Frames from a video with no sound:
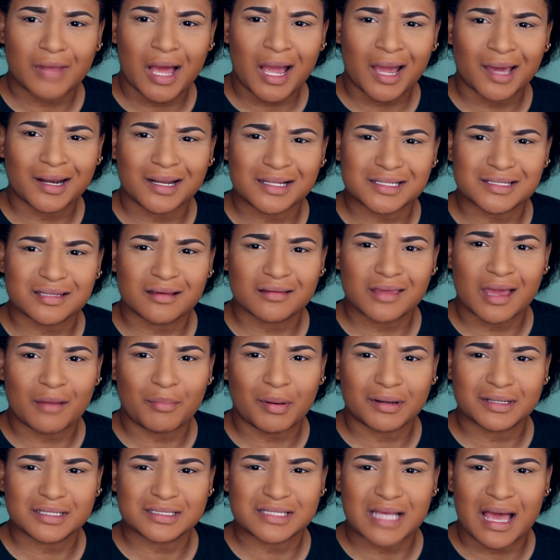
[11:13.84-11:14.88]
I gotta tell you
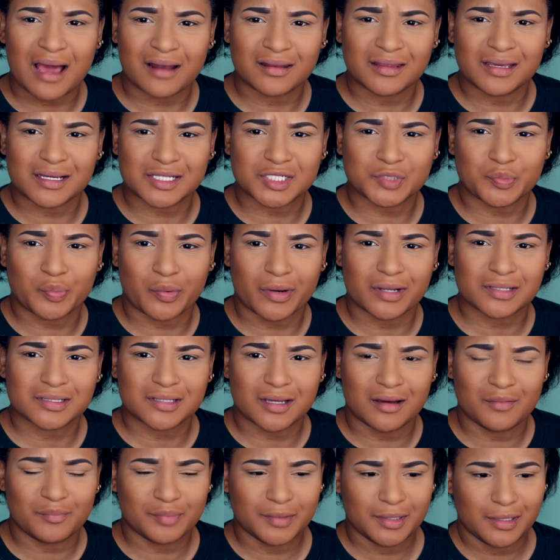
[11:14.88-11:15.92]
about this
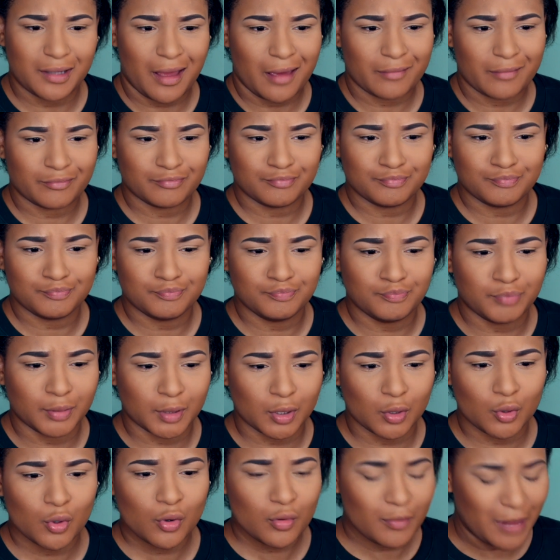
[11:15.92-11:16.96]
AliExpress company that
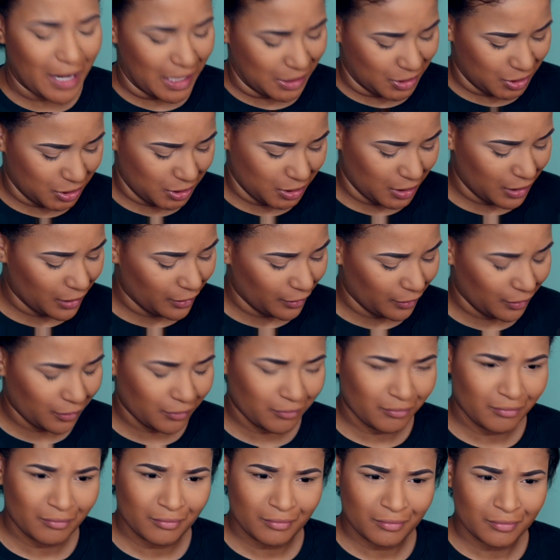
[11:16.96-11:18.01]
blew my shit.
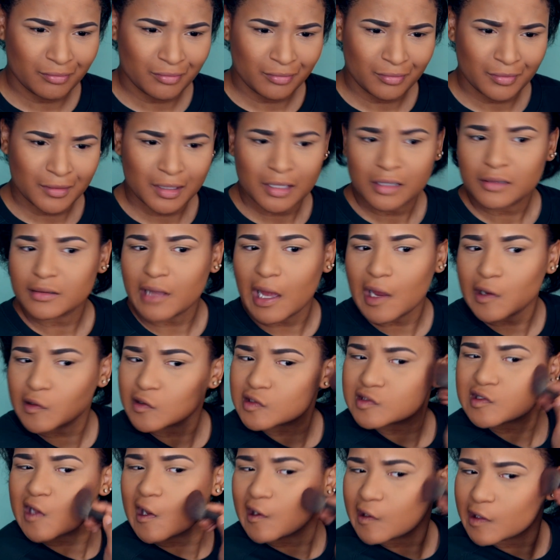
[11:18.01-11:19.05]
Like,
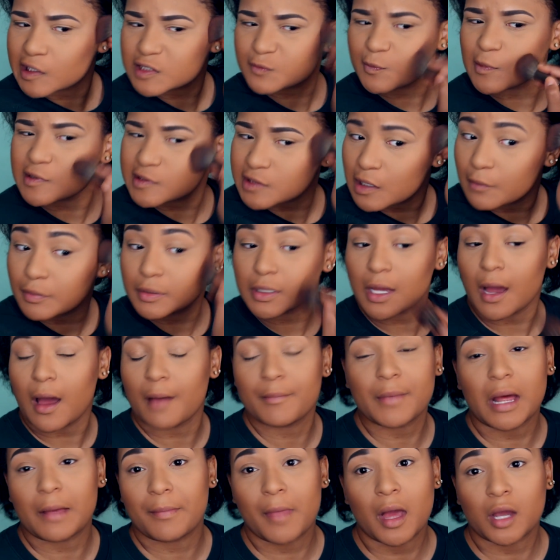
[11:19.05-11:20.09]
this AliExpress company,
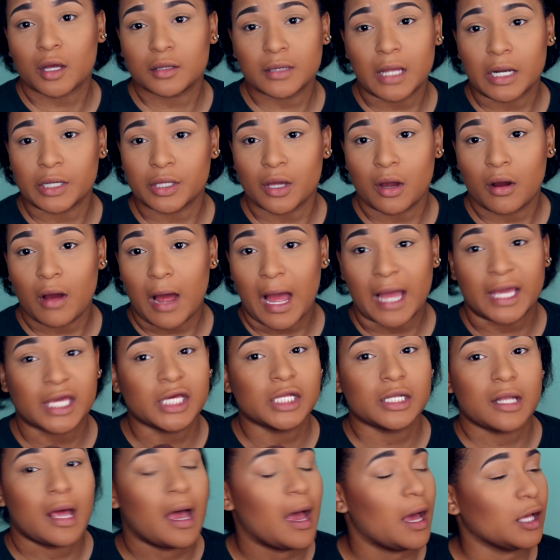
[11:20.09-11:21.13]
I'm not gonna lie to y'all. I
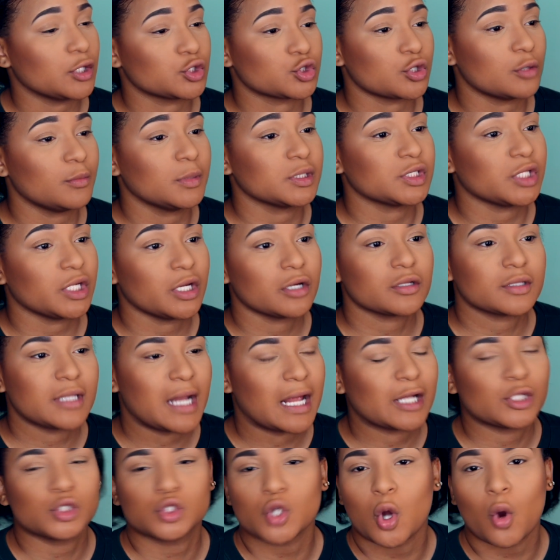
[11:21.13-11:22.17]
get so much hair that
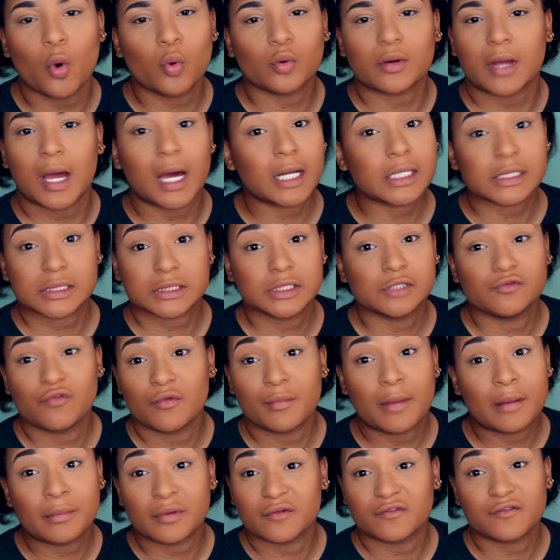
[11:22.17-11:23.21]
I don't honestly
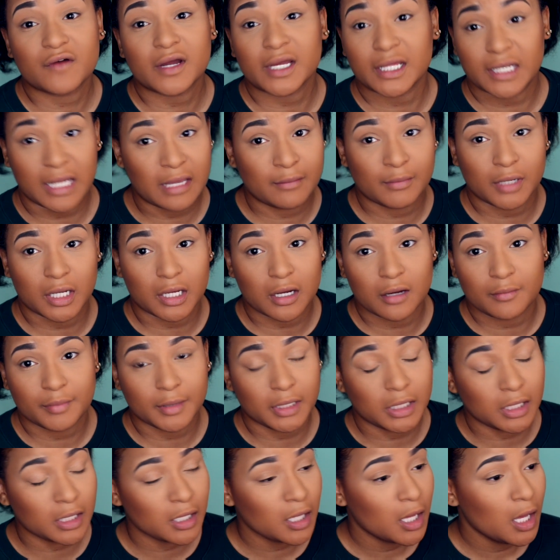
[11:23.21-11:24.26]
remember the fucking name of the
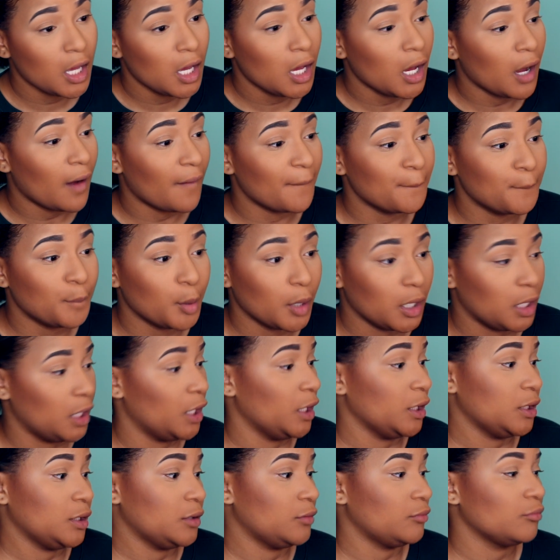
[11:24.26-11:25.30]
company.
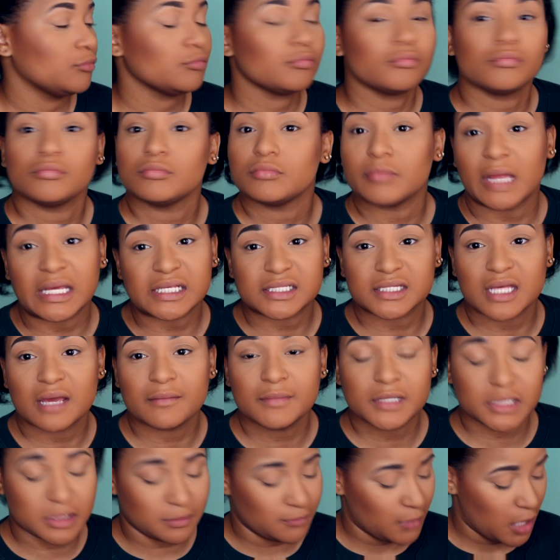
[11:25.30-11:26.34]
But they
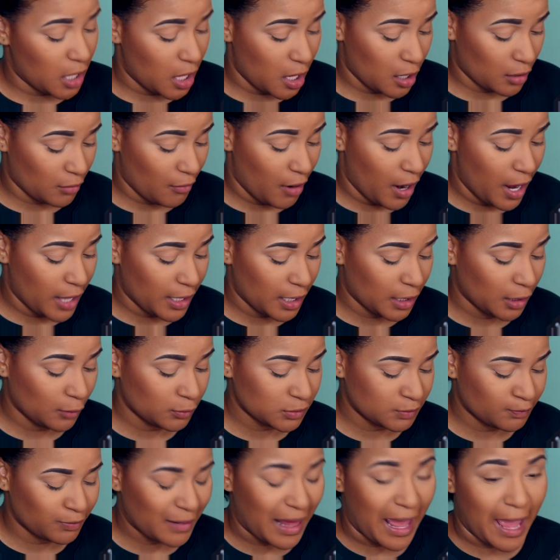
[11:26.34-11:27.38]
sent me some hair, right? And it
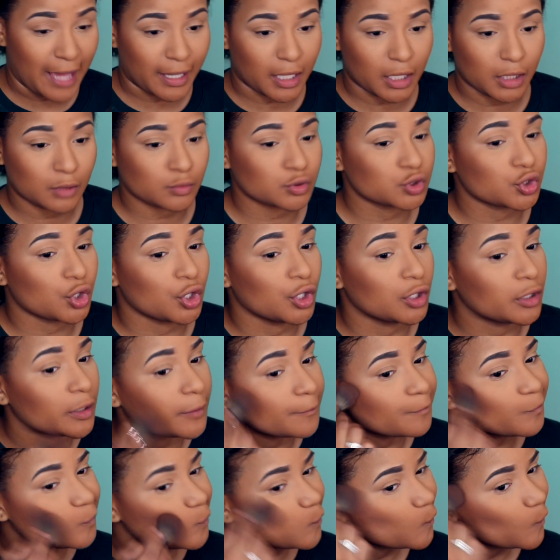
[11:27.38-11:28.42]
was black and it was curly.